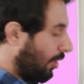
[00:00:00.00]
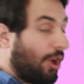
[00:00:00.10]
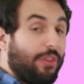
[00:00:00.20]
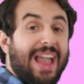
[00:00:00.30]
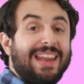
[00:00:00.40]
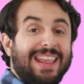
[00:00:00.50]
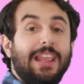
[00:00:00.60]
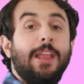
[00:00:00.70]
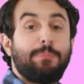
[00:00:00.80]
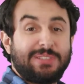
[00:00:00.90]
call that
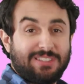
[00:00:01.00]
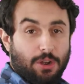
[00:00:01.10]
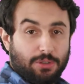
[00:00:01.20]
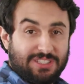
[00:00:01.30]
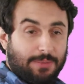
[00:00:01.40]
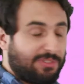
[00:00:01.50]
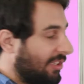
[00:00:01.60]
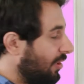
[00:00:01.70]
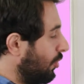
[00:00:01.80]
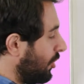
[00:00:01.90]
ipso
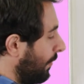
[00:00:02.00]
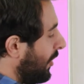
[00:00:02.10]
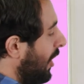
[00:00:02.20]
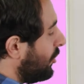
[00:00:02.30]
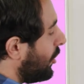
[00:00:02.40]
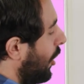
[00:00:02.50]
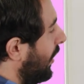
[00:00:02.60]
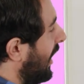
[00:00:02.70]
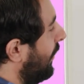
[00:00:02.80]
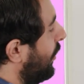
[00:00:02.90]
substitution. So
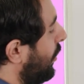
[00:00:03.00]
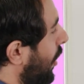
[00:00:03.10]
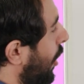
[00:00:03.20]
even